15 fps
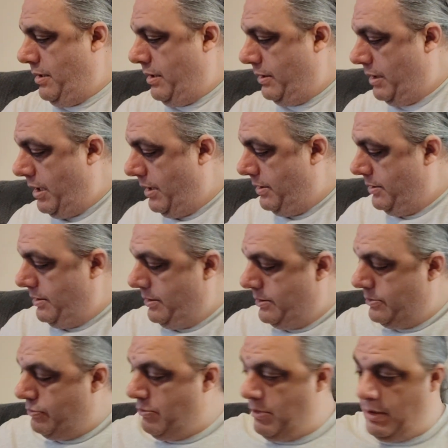I got
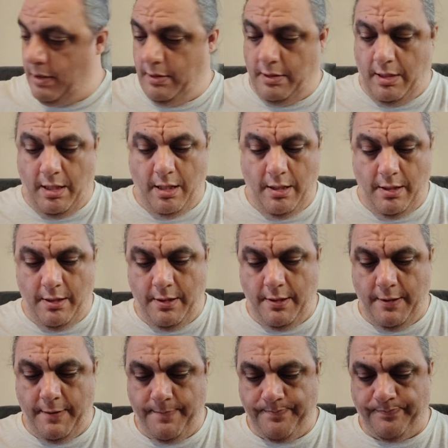this one.
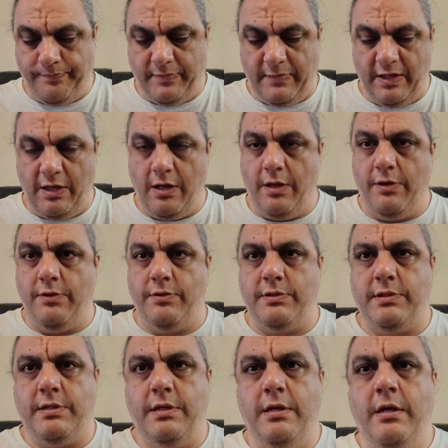The
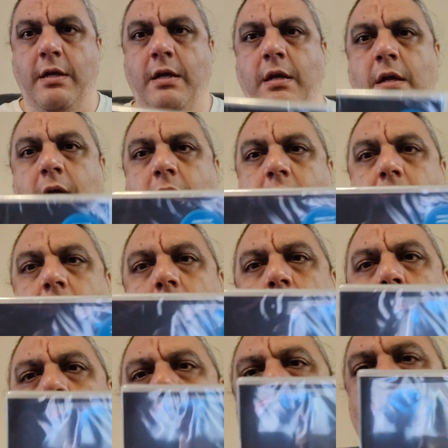others, a
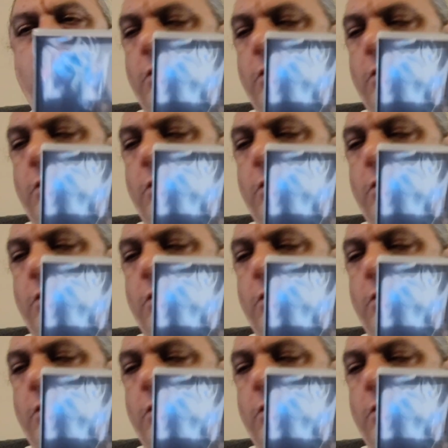horror